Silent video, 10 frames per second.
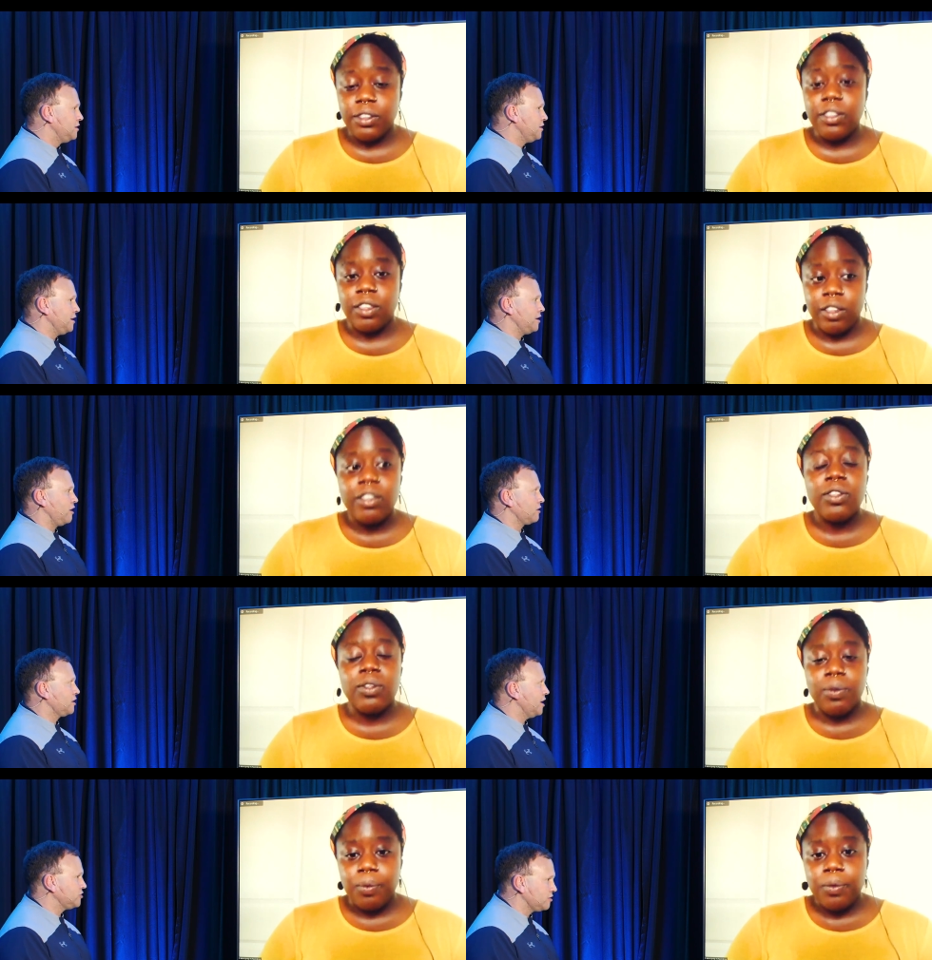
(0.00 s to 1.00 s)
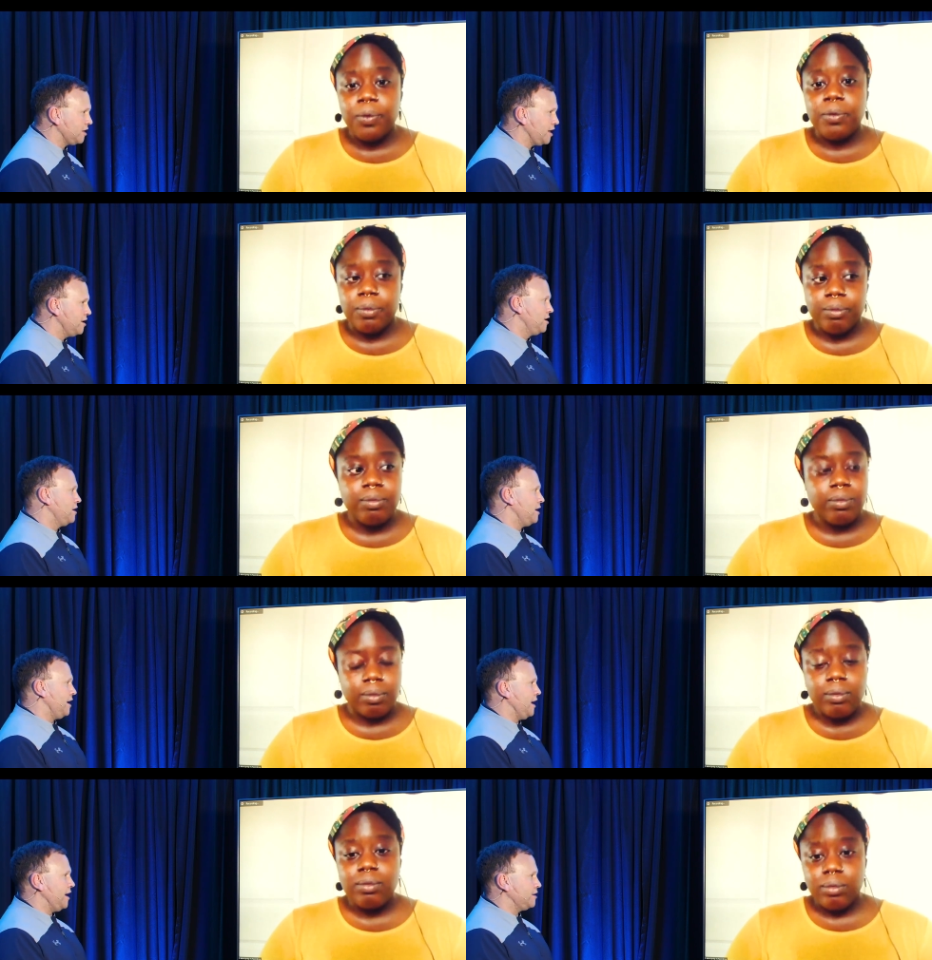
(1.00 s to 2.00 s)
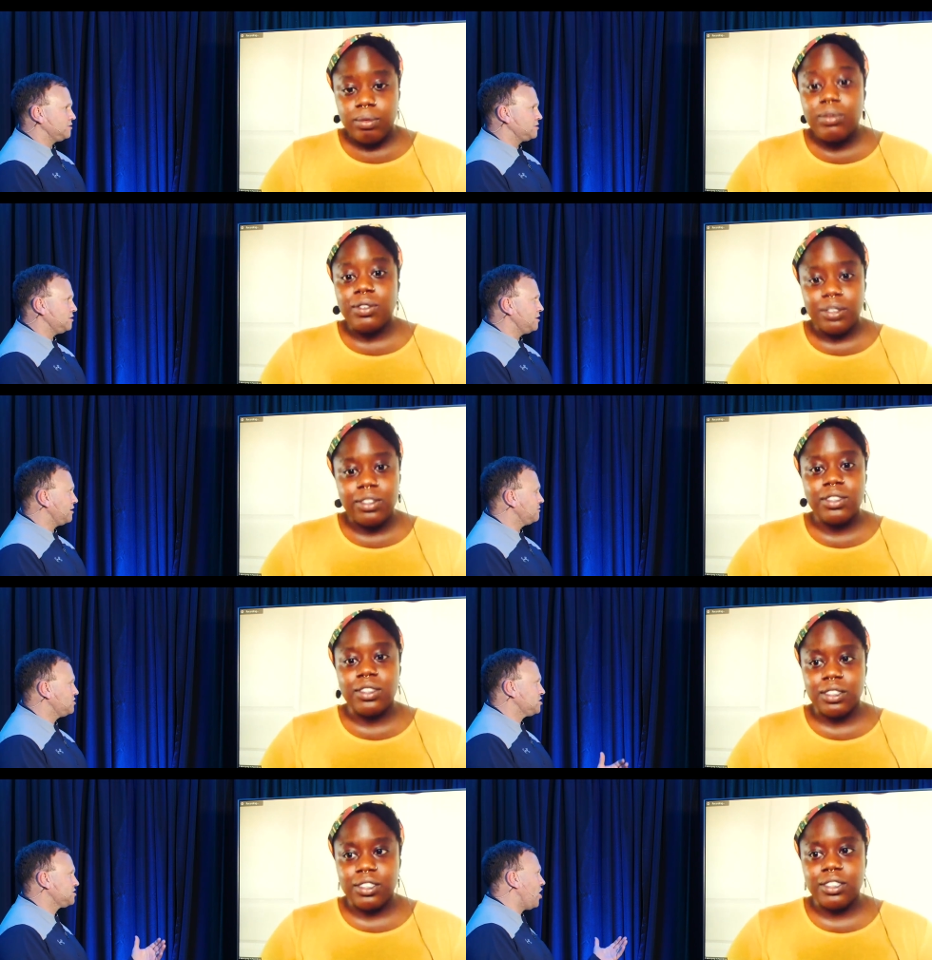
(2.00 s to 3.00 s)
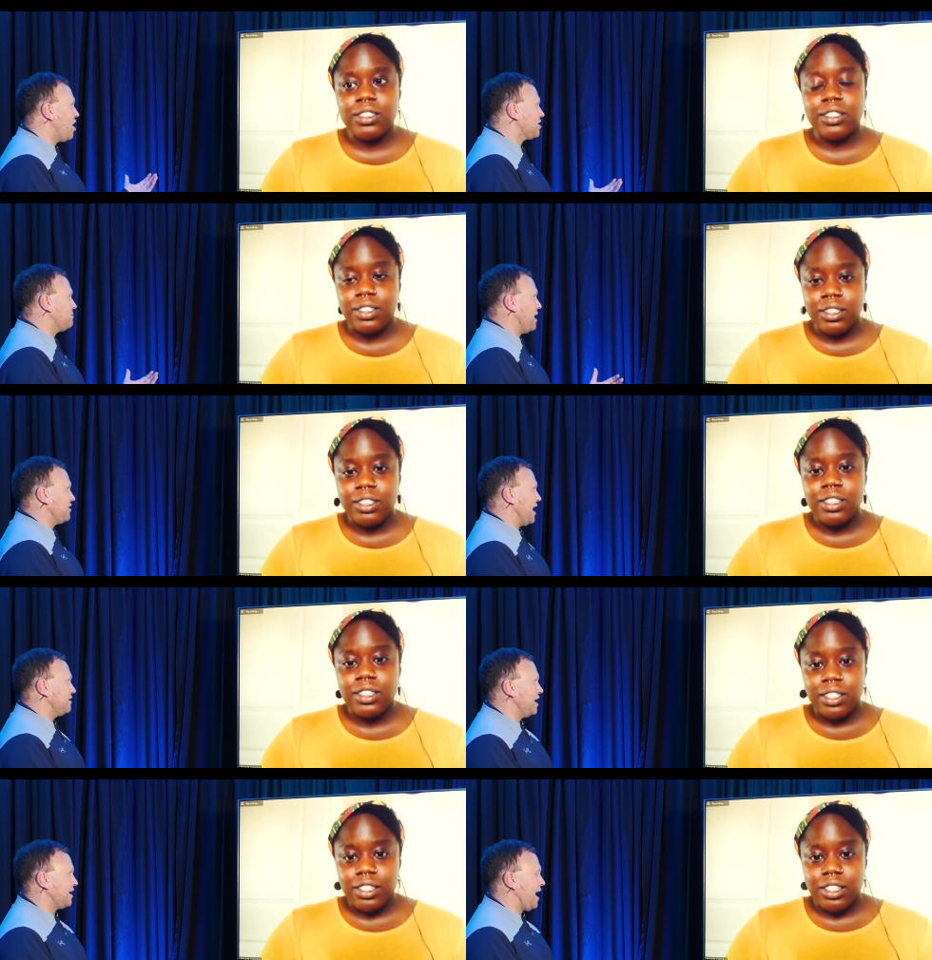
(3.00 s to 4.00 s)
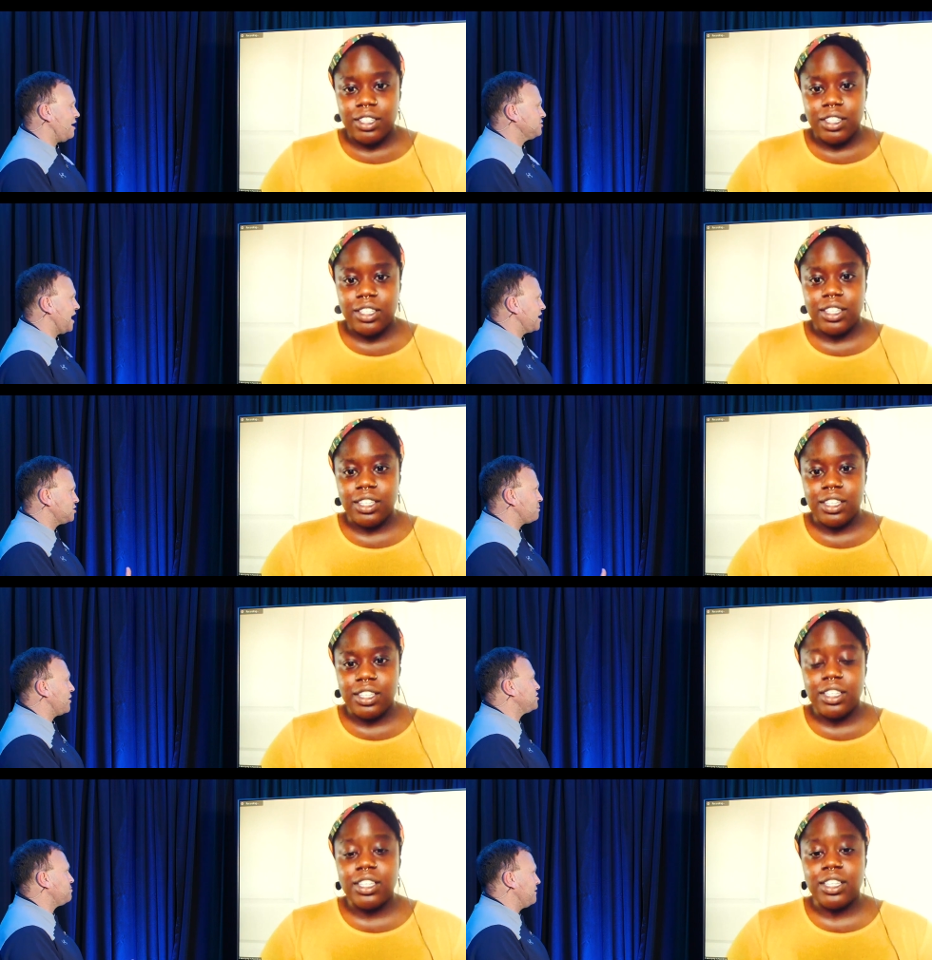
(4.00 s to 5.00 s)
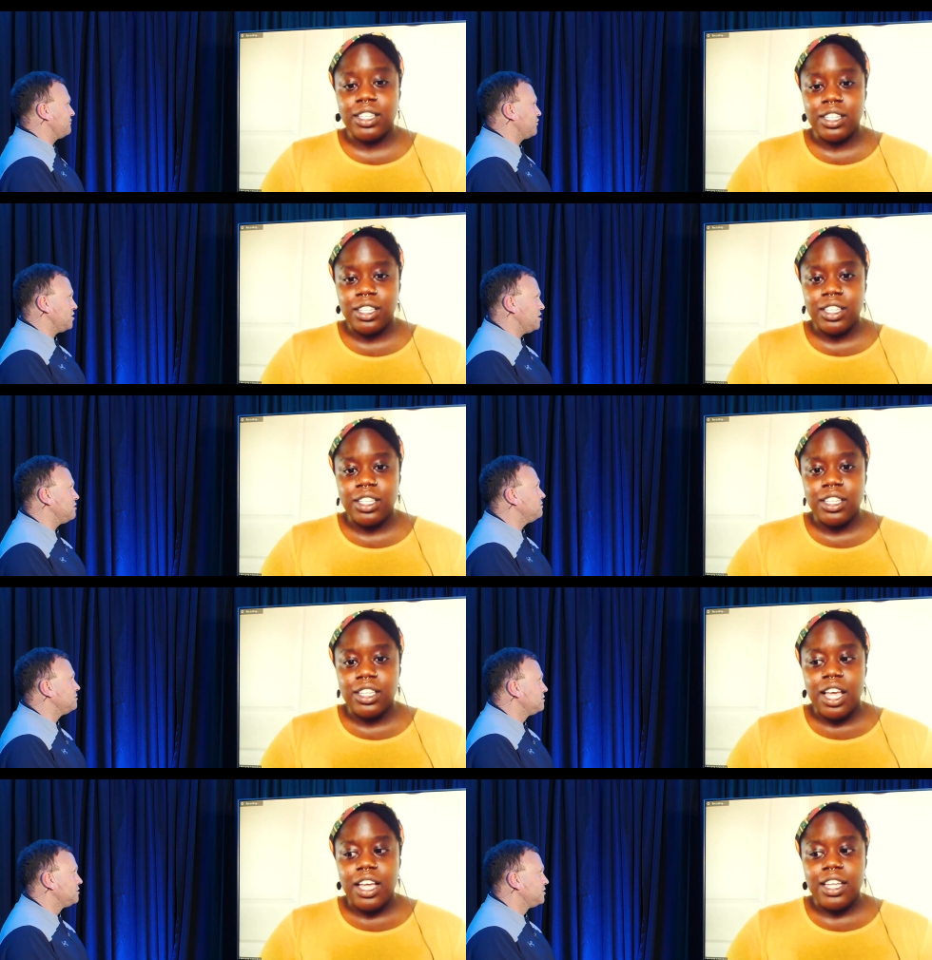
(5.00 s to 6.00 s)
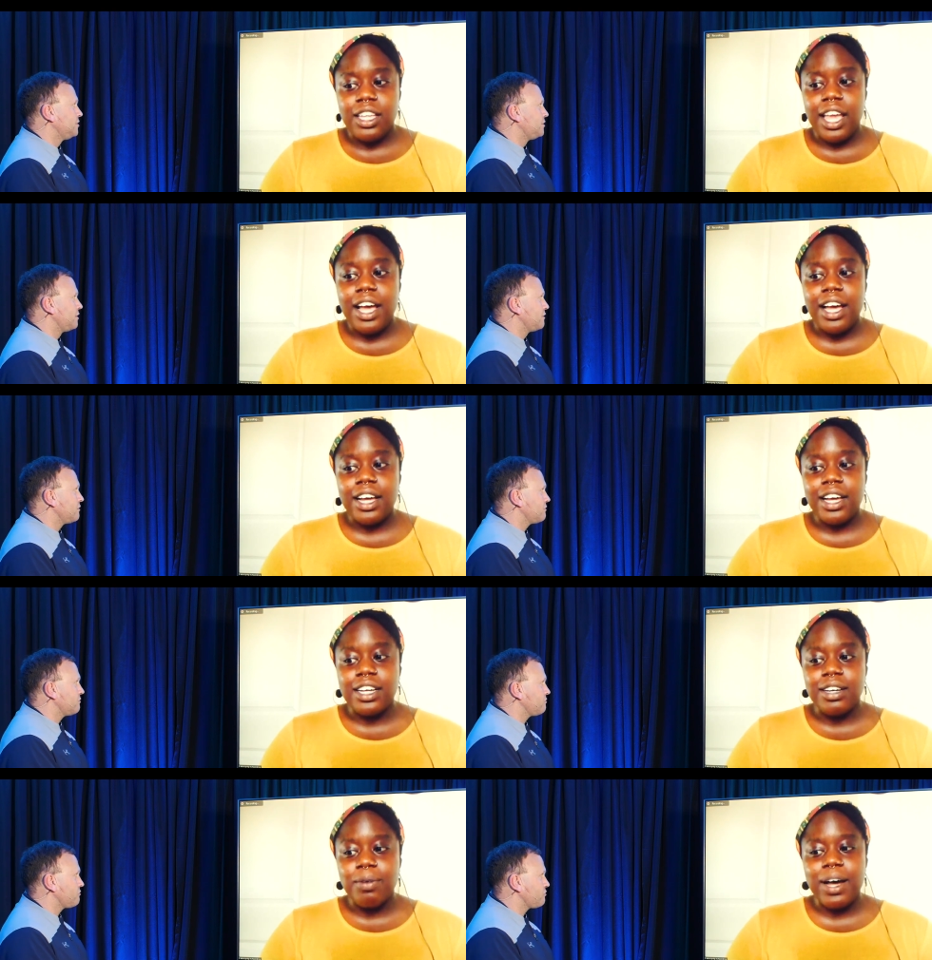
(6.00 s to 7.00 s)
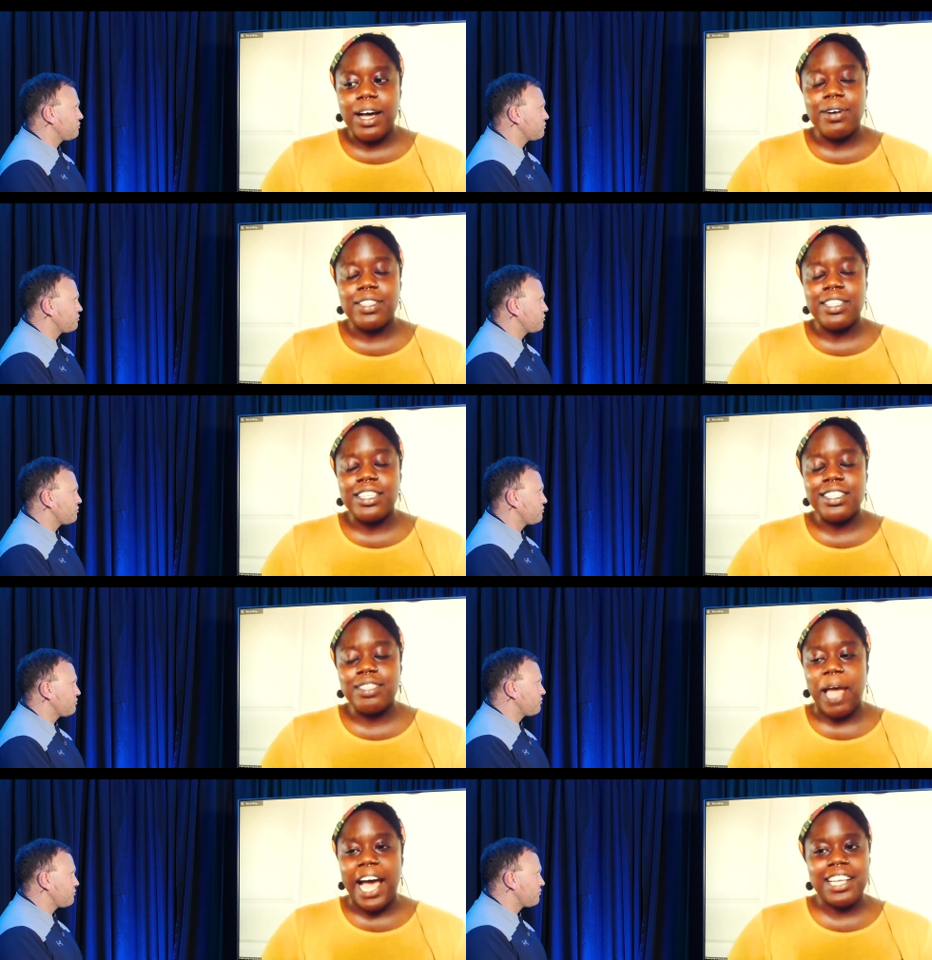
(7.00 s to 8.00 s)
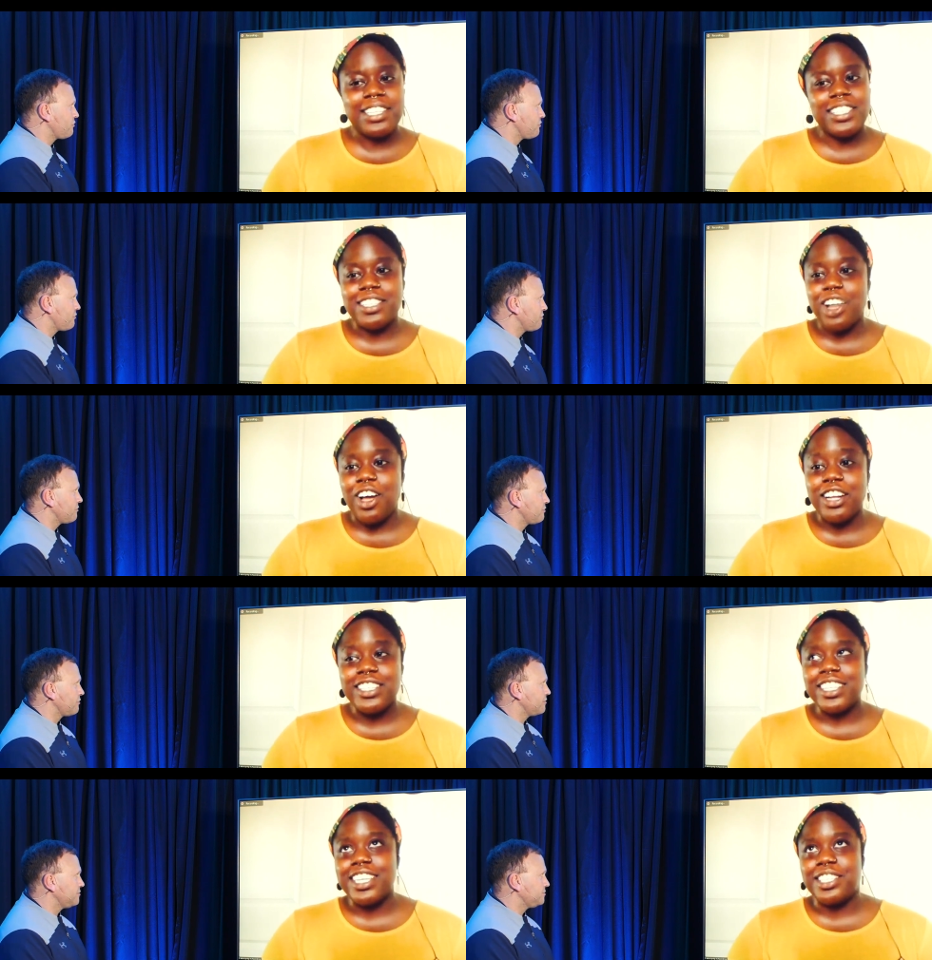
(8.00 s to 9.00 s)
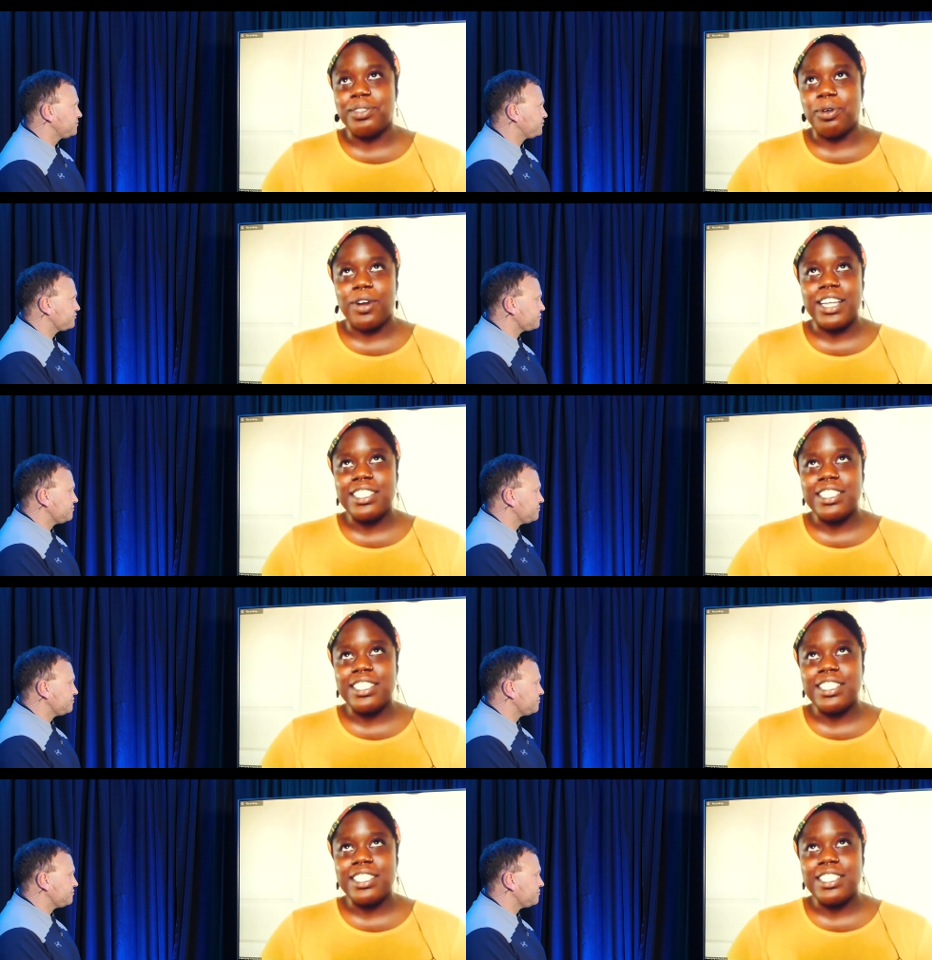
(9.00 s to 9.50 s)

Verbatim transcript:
Speaker 1: and in our country? And you know, like, just talk about that. Like, how's that experience been for you?
Speaker 2: Yeah. Wow. This past, honestly, it's crazy to